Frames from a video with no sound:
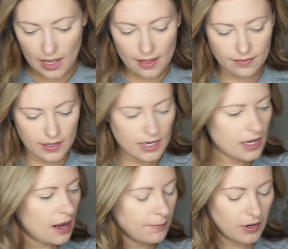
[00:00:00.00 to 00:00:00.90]
And
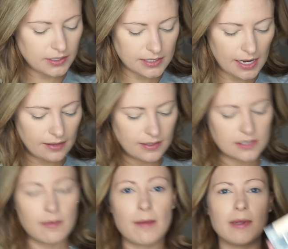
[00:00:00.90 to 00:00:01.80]
then I'm going to take
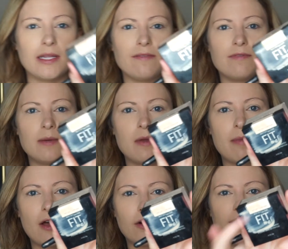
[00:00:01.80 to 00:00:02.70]
this Maybelline Fit Me
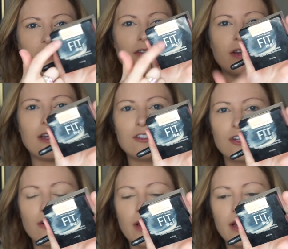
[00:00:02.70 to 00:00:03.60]
powder. It has
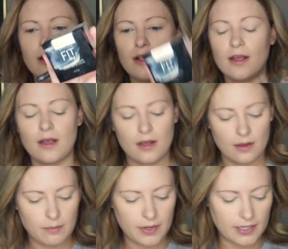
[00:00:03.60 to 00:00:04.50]
foundation on it.
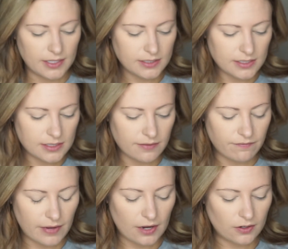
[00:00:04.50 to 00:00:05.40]
but this is in
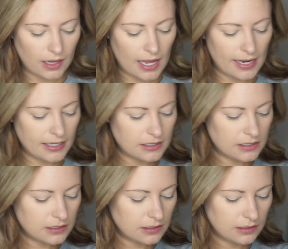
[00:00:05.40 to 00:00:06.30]
Fair Light.